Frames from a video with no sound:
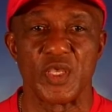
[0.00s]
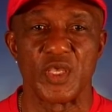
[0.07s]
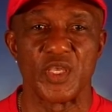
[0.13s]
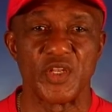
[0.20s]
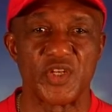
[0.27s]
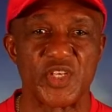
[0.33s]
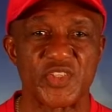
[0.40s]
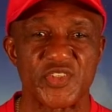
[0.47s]

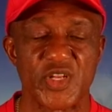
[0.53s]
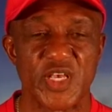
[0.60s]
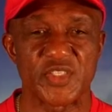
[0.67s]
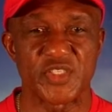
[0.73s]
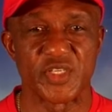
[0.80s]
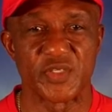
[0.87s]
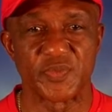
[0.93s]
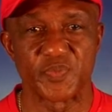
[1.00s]
In this
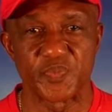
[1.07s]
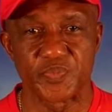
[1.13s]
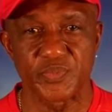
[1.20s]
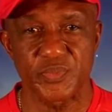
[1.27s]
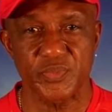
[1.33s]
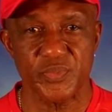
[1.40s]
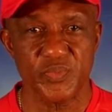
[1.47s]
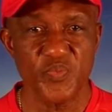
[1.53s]
lesson,
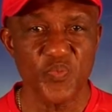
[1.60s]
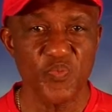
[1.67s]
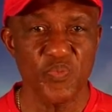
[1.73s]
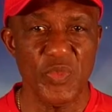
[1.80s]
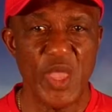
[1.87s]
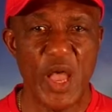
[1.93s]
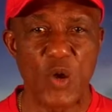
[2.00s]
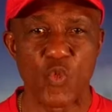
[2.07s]

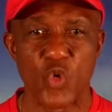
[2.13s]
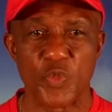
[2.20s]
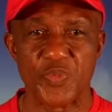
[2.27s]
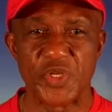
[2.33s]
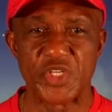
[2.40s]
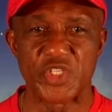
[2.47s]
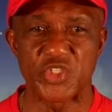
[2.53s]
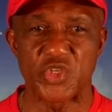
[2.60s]
I will
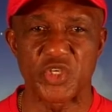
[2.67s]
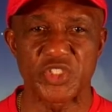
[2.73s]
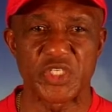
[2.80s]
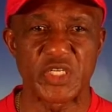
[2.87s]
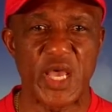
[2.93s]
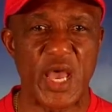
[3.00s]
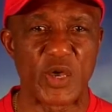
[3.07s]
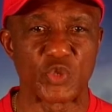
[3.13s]
be
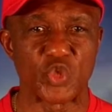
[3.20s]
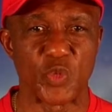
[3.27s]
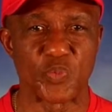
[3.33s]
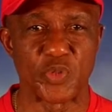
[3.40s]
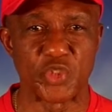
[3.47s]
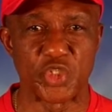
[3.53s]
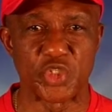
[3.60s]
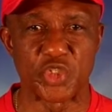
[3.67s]
discussing how to
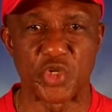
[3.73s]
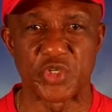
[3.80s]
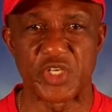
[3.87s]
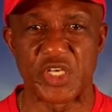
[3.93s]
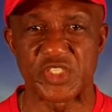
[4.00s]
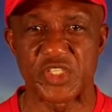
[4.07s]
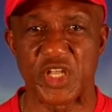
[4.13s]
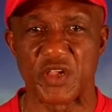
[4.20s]
position
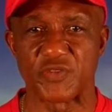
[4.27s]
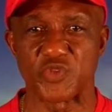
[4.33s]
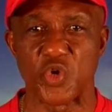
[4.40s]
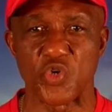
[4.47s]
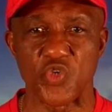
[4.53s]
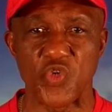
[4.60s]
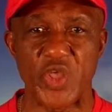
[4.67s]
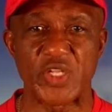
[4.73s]
yourself to
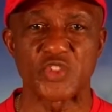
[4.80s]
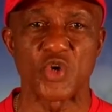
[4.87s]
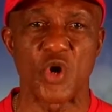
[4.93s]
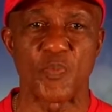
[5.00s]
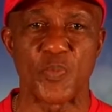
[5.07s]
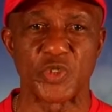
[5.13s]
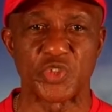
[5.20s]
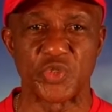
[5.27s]
create
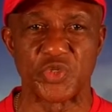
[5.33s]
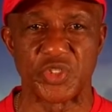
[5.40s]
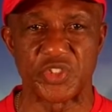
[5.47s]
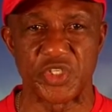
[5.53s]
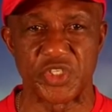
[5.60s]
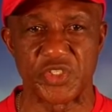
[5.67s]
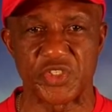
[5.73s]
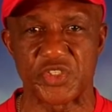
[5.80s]

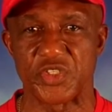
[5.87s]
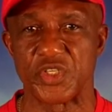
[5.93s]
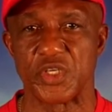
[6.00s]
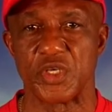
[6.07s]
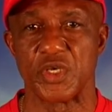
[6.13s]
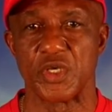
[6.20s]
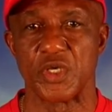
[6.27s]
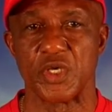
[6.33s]
opportunities
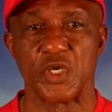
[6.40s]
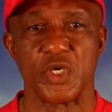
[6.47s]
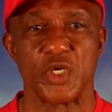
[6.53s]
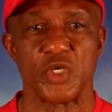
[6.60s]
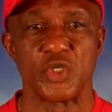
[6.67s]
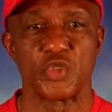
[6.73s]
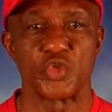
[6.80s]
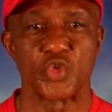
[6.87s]

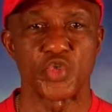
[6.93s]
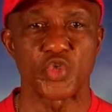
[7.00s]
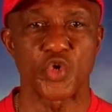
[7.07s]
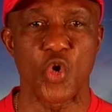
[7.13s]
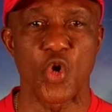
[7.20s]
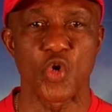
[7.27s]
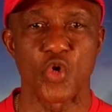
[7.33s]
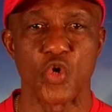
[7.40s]
to
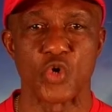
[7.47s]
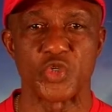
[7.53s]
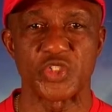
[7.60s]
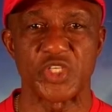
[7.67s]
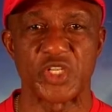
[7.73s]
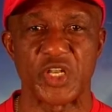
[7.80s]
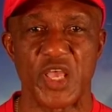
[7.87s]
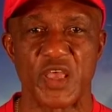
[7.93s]
score
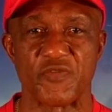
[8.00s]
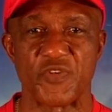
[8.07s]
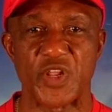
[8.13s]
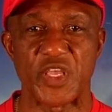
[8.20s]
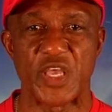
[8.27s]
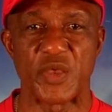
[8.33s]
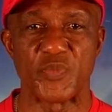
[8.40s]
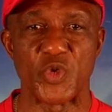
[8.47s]
goals in every
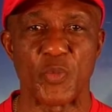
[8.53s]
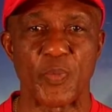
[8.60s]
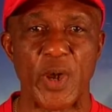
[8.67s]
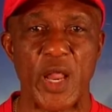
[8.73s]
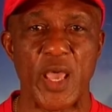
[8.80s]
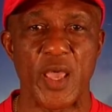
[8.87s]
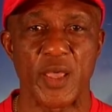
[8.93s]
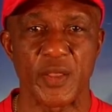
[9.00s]
game you
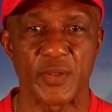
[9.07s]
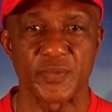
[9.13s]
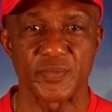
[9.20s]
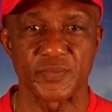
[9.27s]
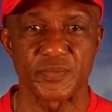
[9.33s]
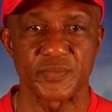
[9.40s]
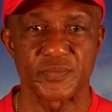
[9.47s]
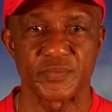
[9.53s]
play.
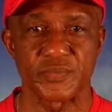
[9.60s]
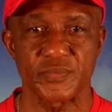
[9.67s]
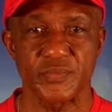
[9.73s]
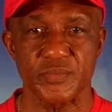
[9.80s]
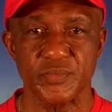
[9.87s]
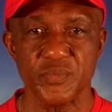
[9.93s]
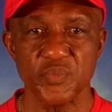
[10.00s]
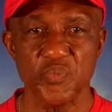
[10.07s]

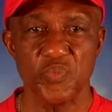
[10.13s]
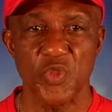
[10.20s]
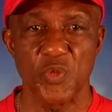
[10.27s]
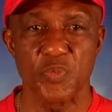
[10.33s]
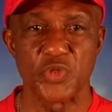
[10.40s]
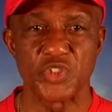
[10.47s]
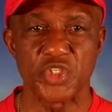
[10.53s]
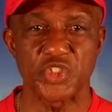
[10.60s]

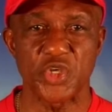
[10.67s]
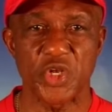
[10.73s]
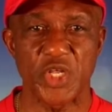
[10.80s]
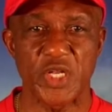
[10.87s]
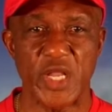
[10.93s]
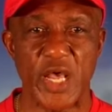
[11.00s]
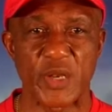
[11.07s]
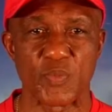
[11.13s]

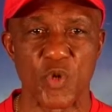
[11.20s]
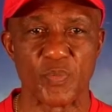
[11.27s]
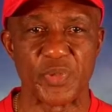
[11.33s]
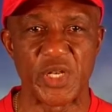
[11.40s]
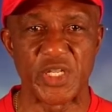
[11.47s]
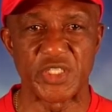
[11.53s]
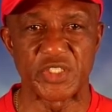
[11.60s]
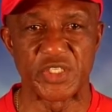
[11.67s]
Positioning and
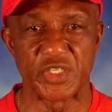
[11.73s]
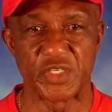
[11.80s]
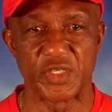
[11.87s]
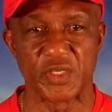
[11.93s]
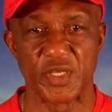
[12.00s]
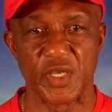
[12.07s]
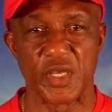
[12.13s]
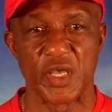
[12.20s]
mobility
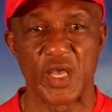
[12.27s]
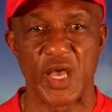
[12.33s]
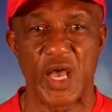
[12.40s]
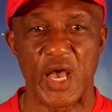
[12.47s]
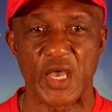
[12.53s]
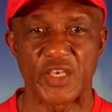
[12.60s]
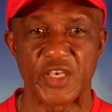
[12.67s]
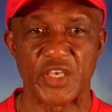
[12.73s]

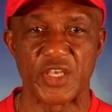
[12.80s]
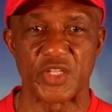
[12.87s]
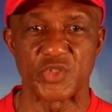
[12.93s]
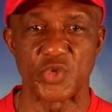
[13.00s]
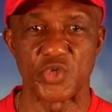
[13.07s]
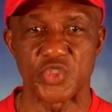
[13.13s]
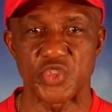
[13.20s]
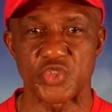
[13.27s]
are key
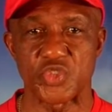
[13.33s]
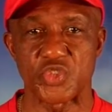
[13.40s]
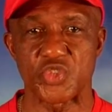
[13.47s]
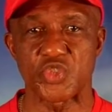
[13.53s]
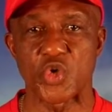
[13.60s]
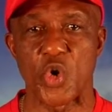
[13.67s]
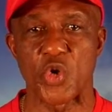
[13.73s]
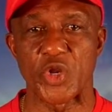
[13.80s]
to
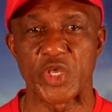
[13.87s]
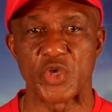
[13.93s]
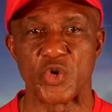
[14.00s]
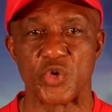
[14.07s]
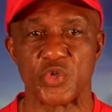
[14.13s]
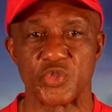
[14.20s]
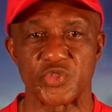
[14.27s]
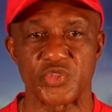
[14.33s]
scoring
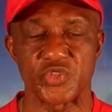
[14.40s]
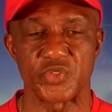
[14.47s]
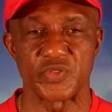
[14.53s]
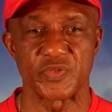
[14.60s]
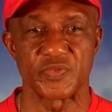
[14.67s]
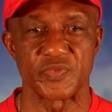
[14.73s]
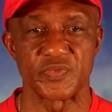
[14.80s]
goals.